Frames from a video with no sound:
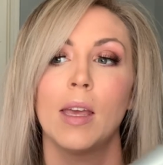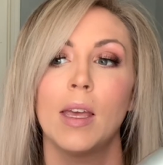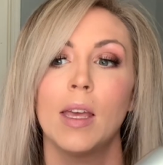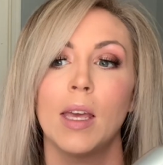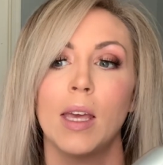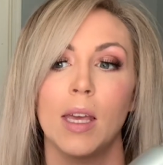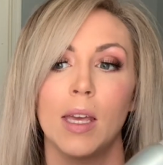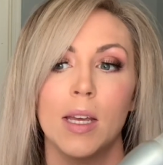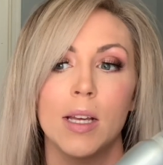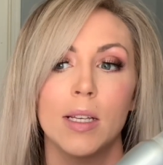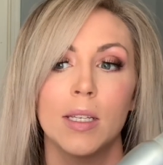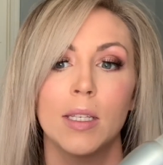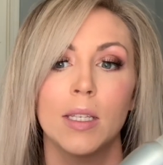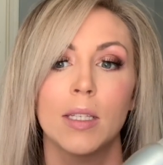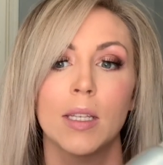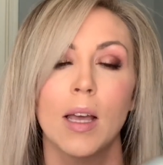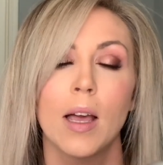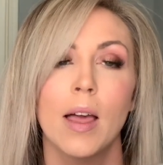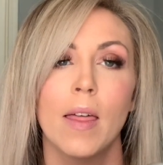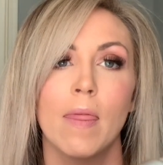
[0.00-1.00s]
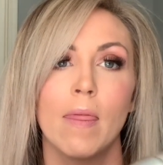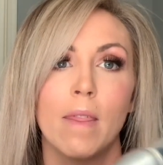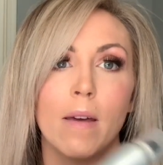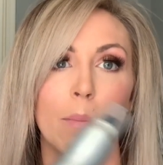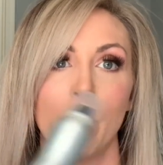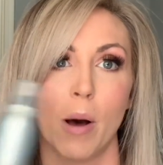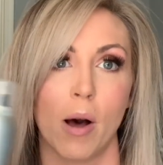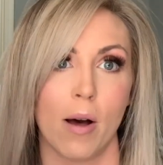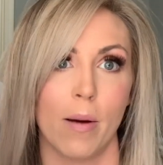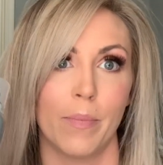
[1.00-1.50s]
is the
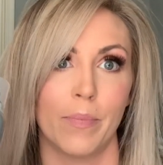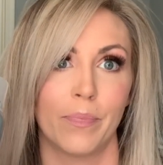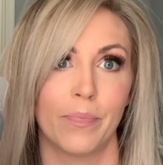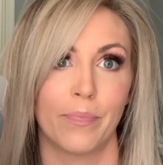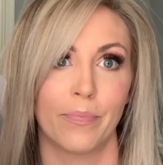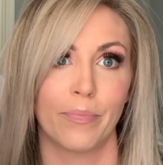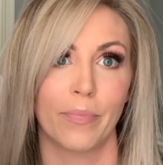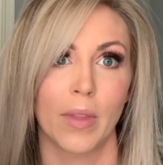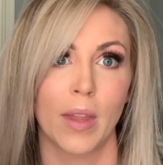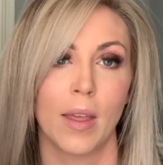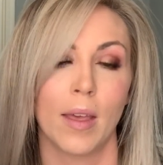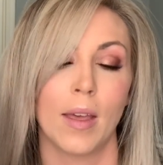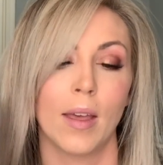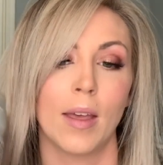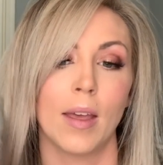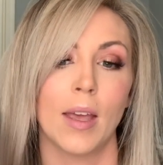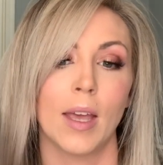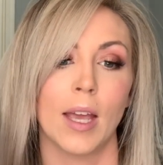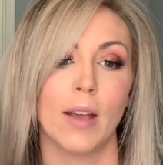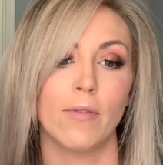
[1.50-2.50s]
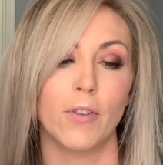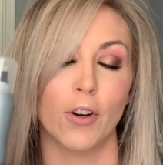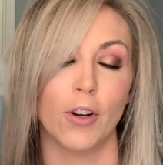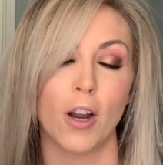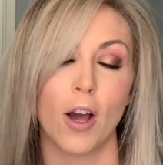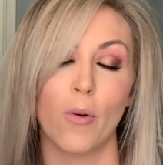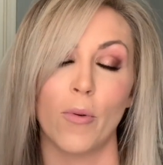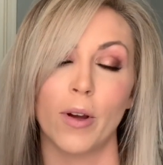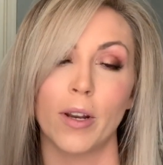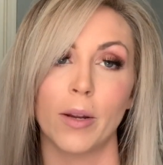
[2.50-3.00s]
bomb. If you're not
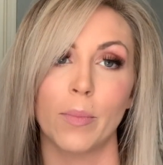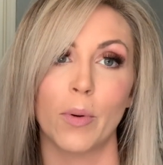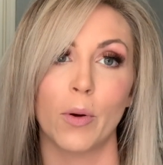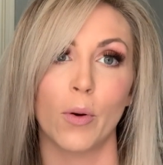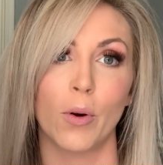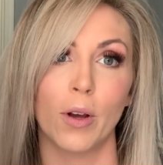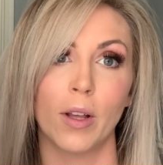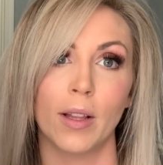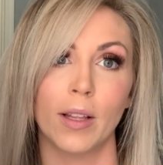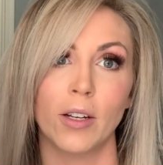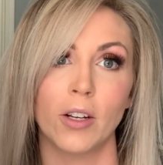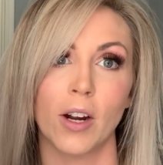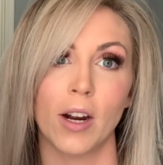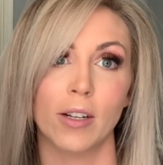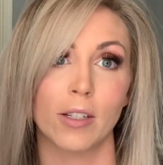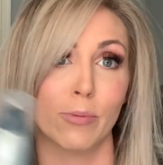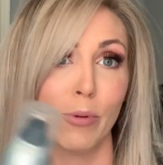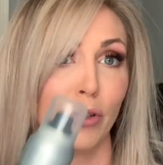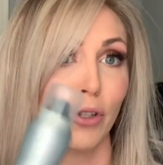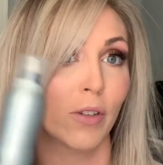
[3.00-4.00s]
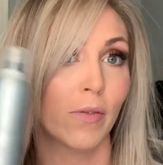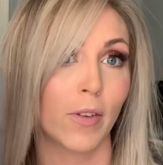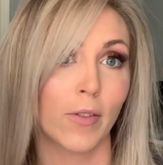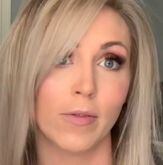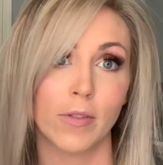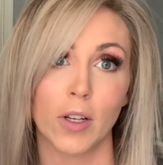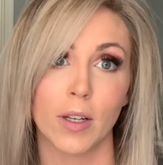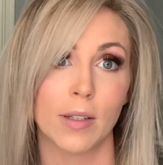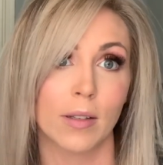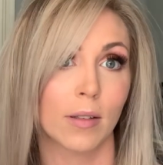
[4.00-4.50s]
wanting to put oil in your hair, especially if you've
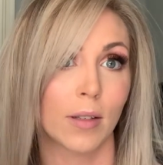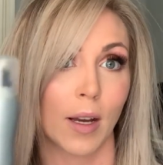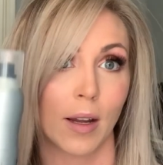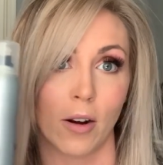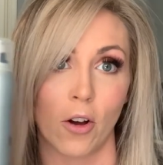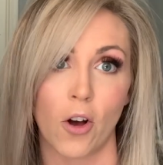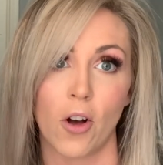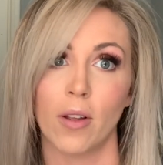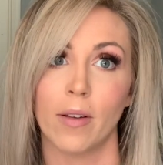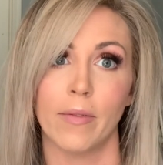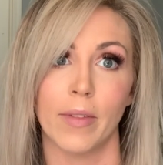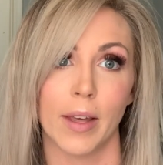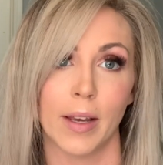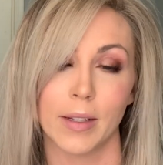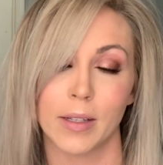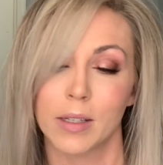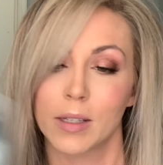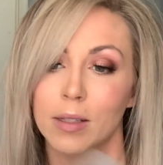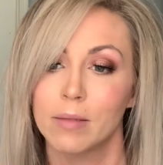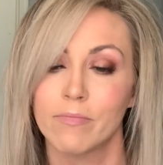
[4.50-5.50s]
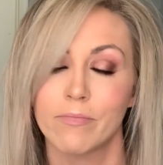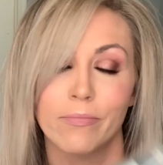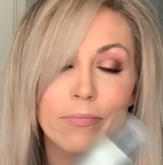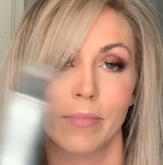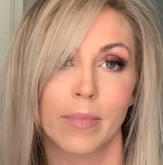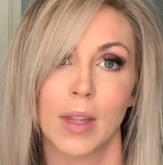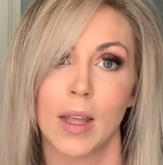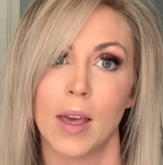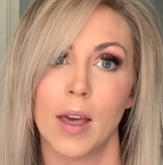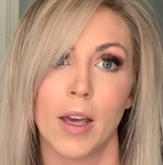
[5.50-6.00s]
just done all of this,
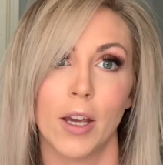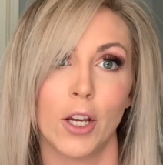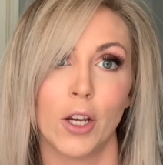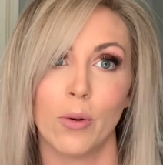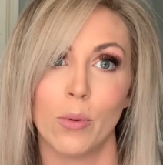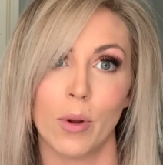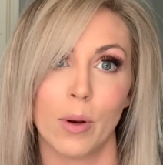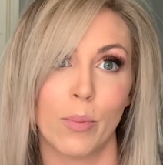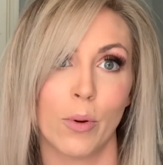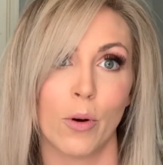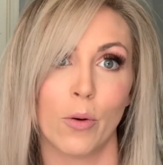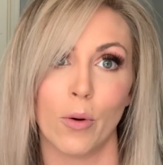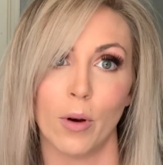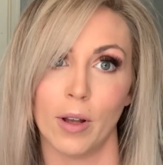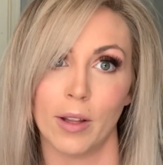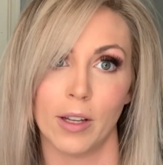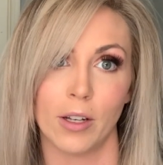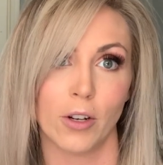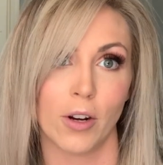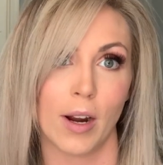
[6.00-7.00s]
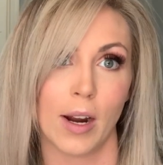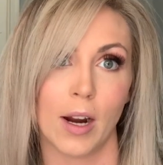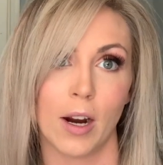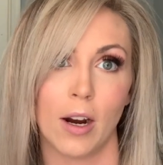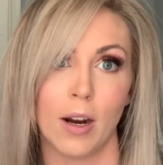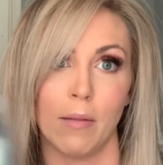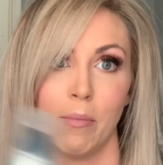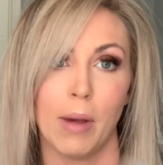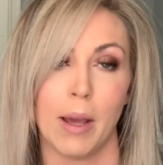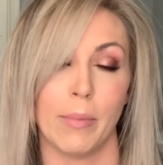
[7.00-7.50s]
you don't want to put oil in your hair
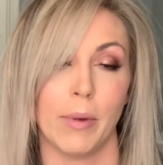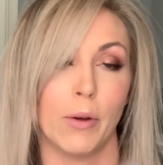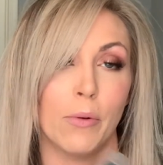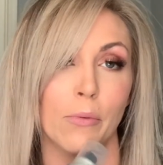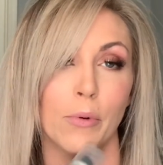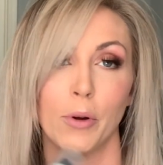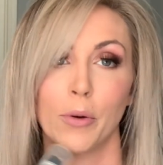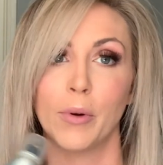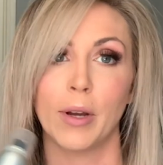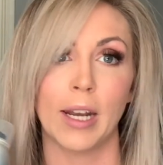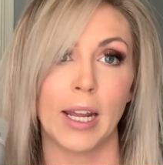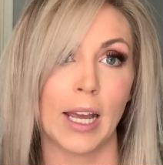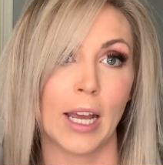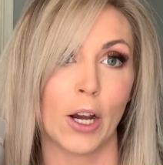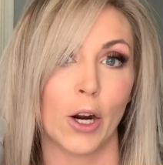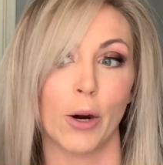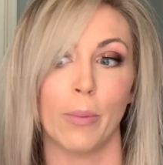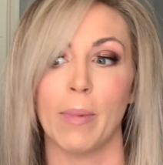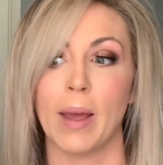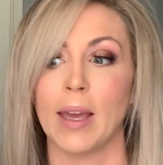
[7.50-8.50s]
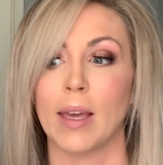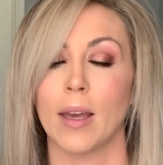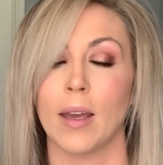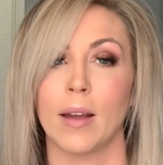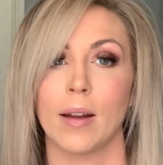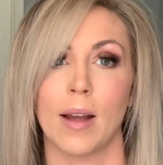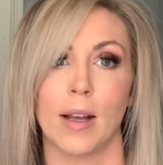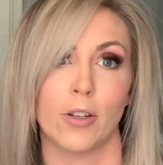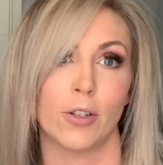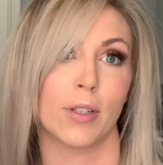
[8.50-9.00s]
and maybe ruin it or make it,
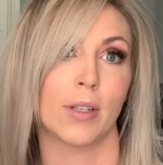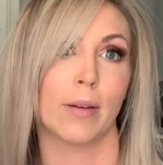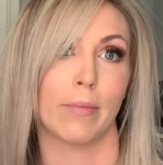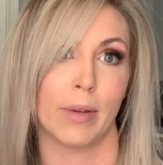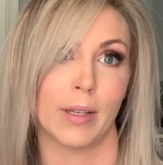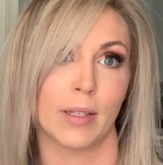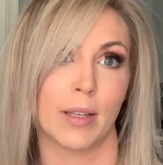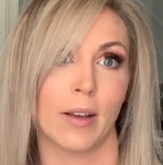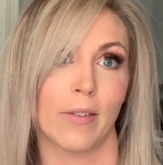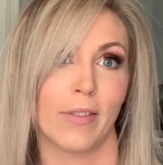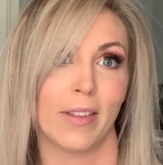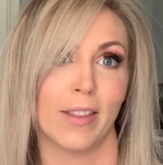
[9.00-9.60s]
I just hit myself in the